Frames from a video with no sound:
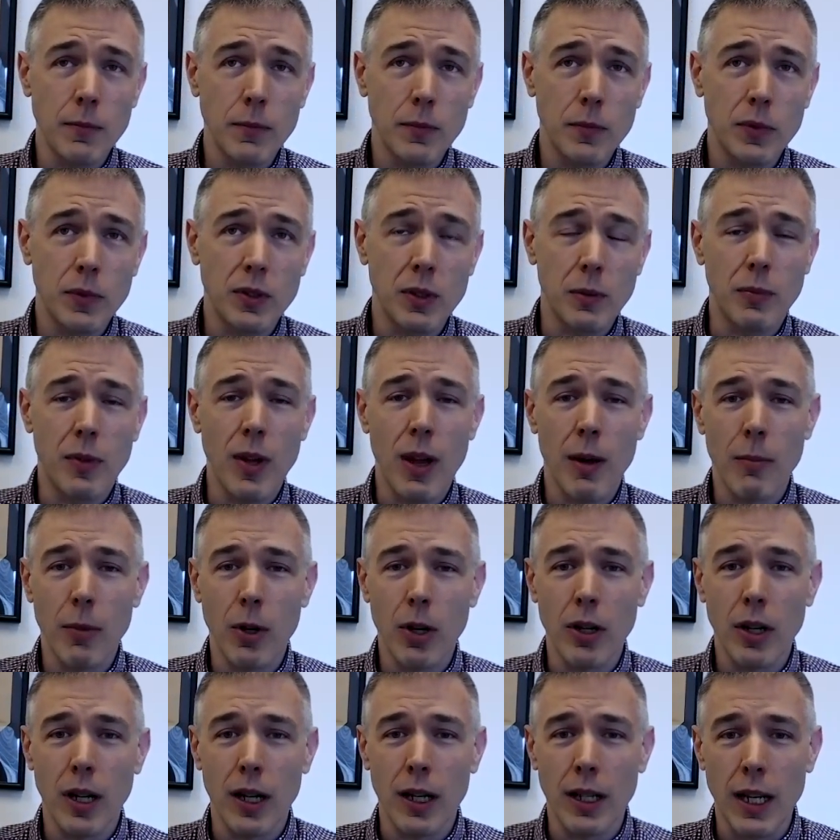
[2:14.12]

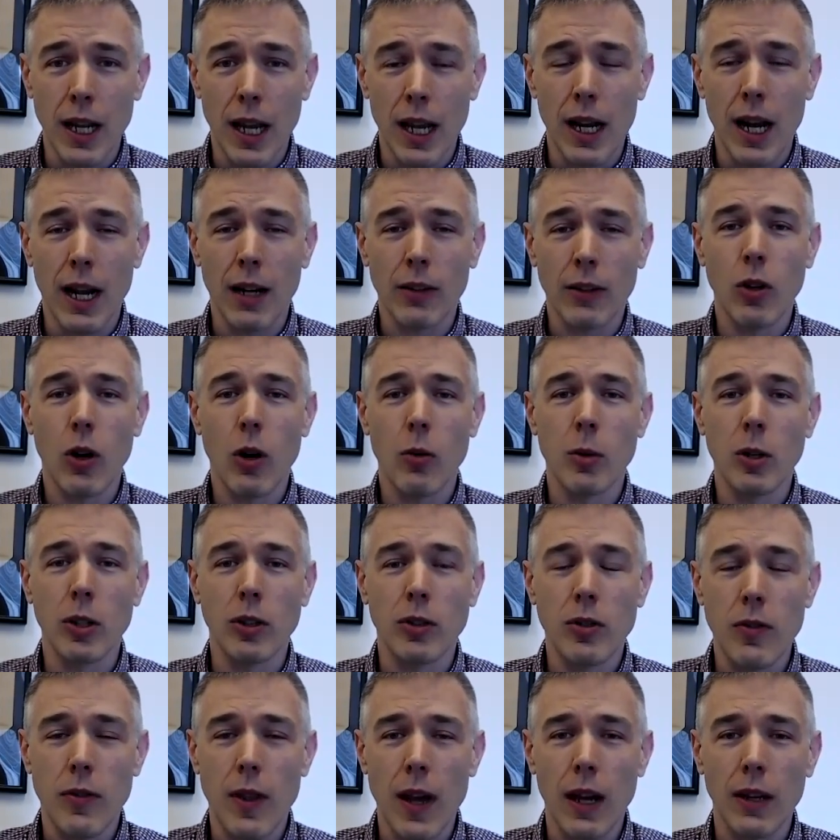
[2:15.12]
September and October
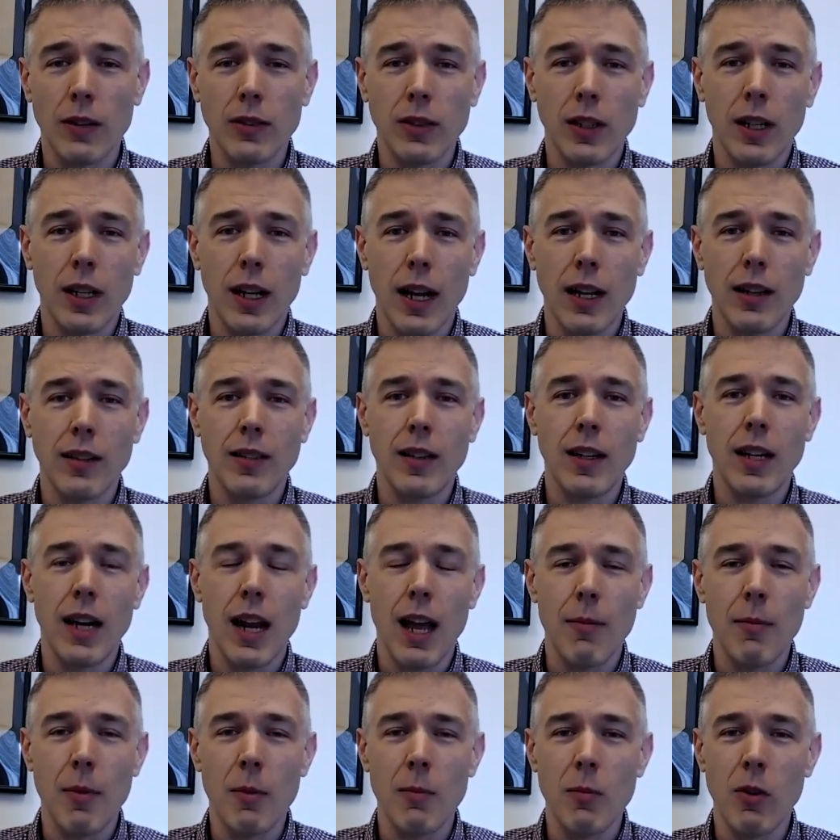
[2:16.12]
2019
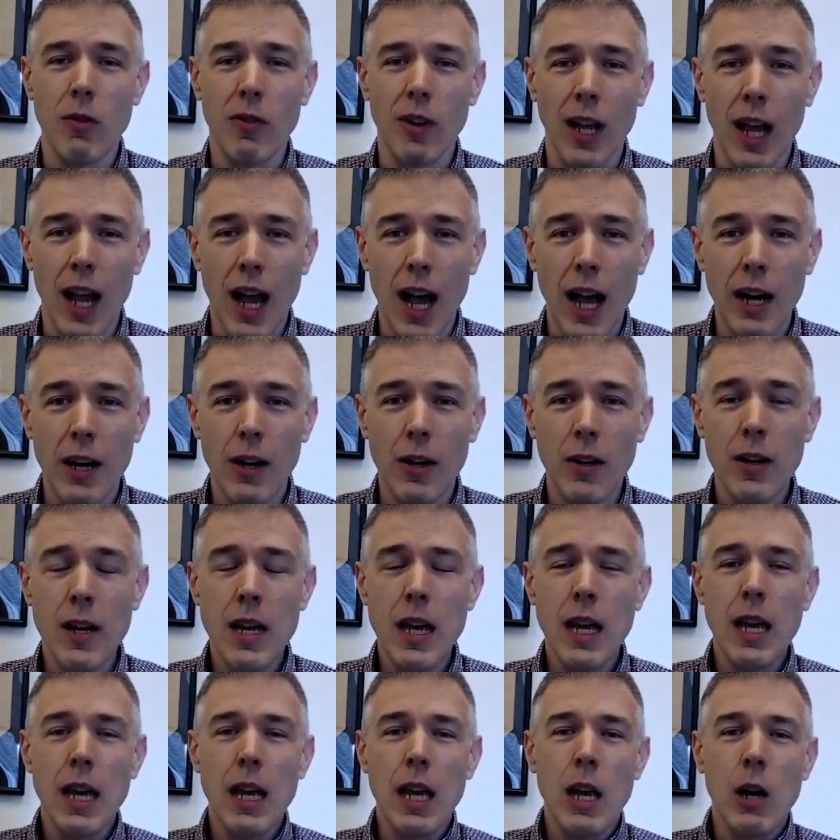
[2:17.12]
have been moving higher.
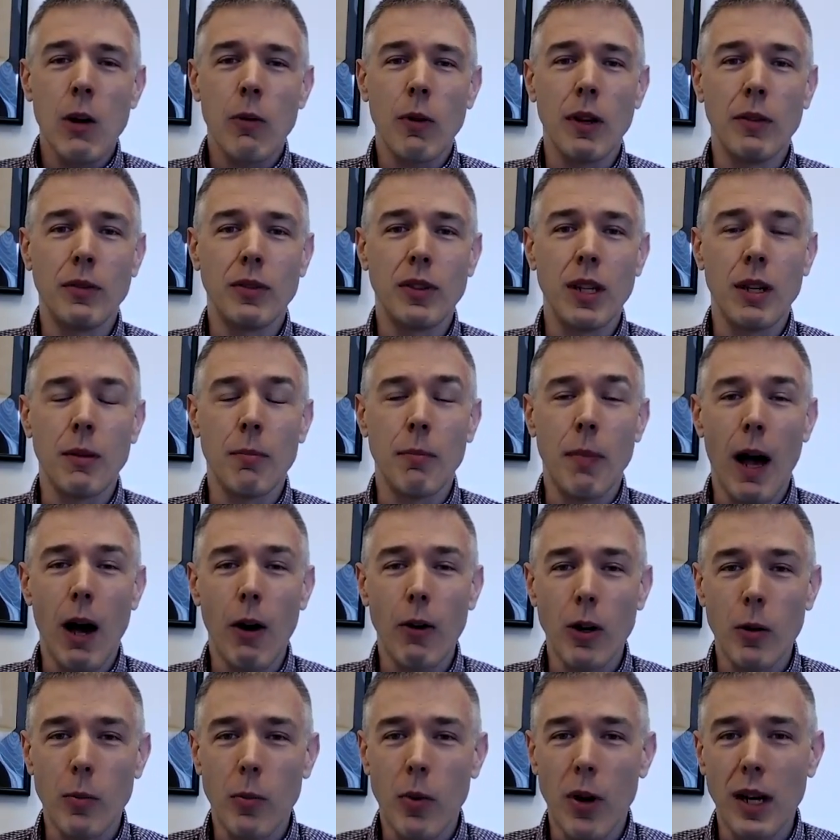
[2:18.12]
We've seen
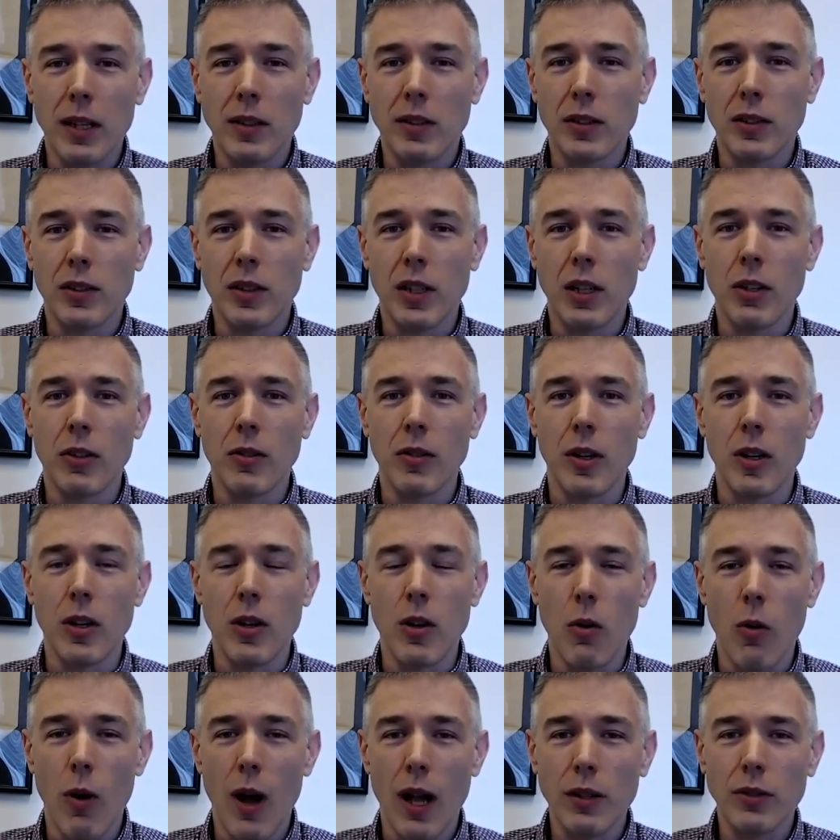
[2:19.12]
powder prices here in the
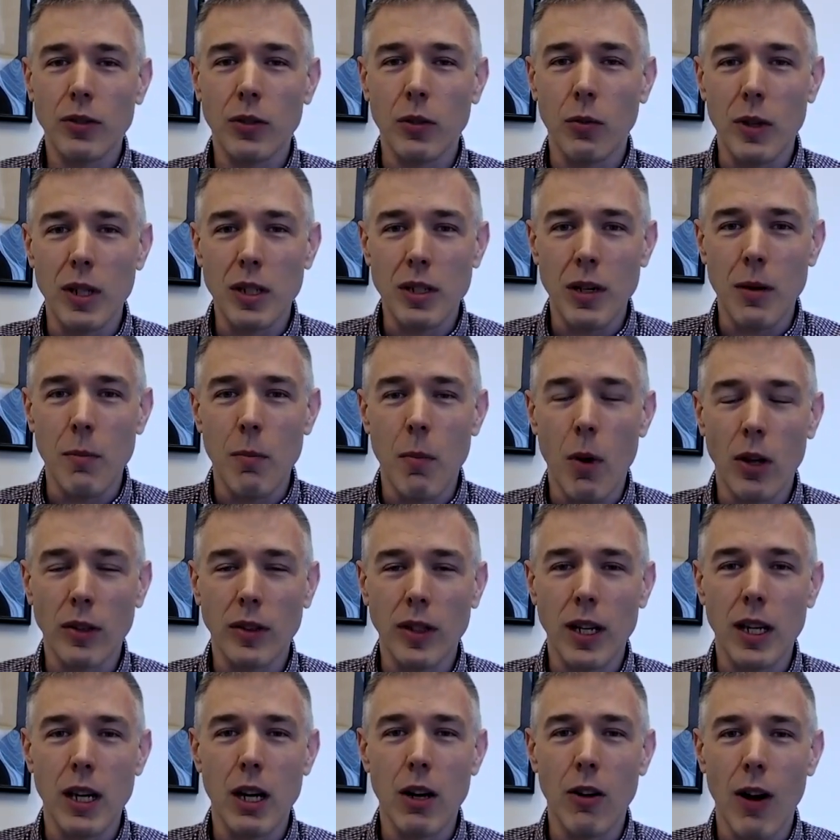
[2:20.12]
U.S. reaching
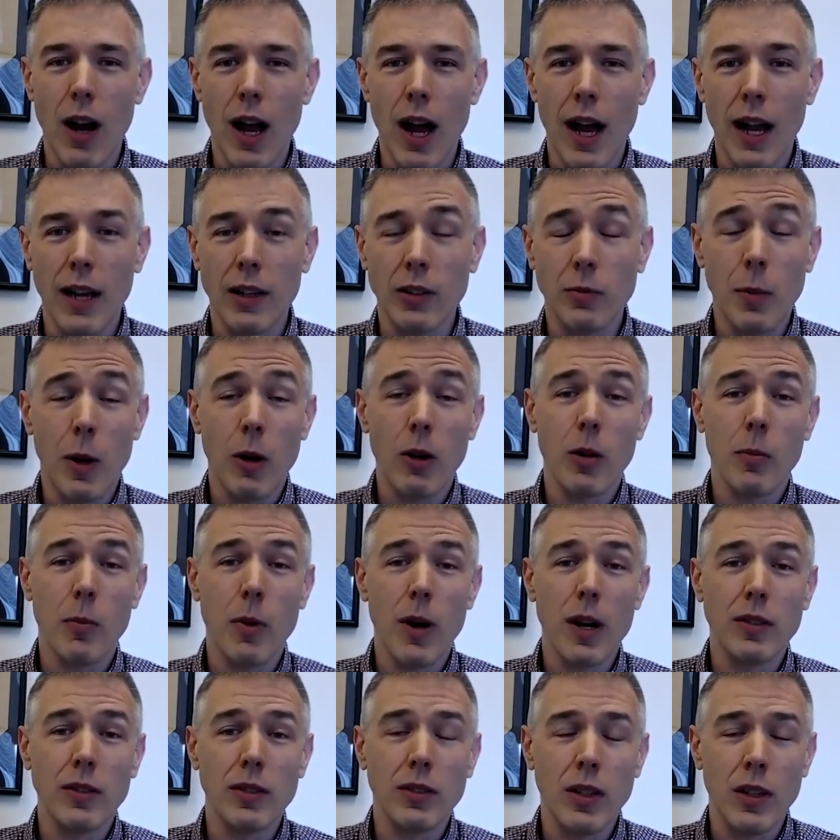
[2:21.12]
multi-year highs, powder
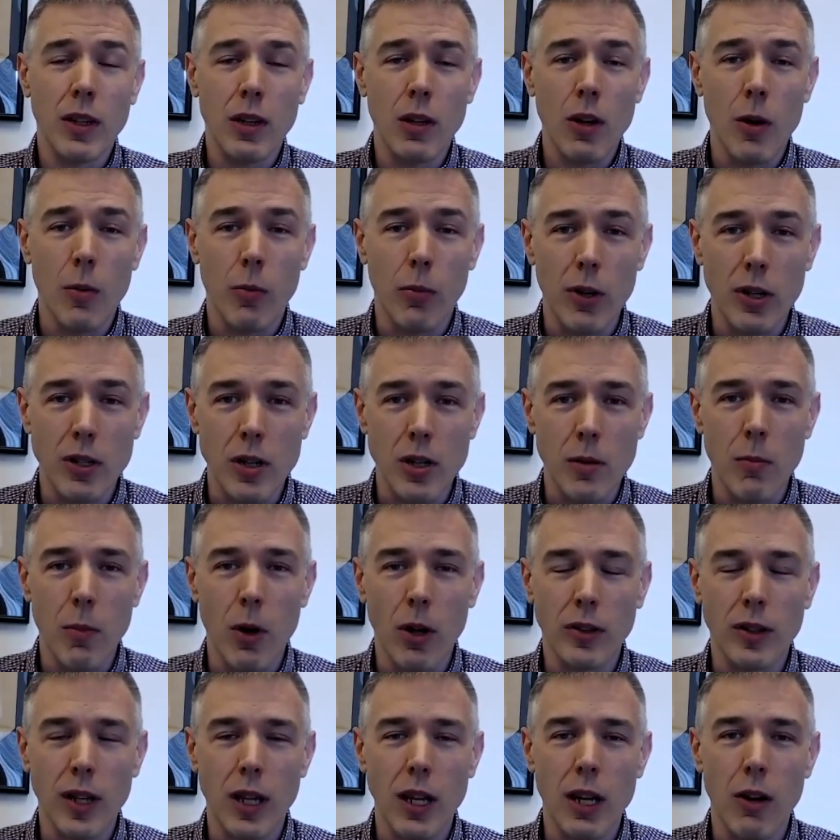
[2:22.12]
prices in Europe reaching
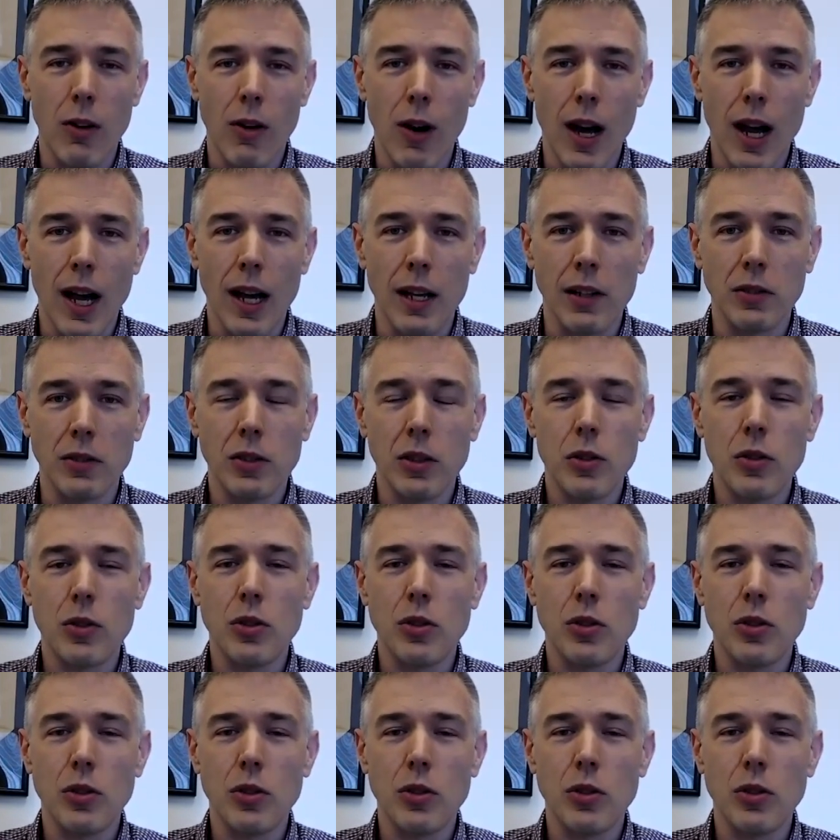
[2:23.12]
multi-year highs.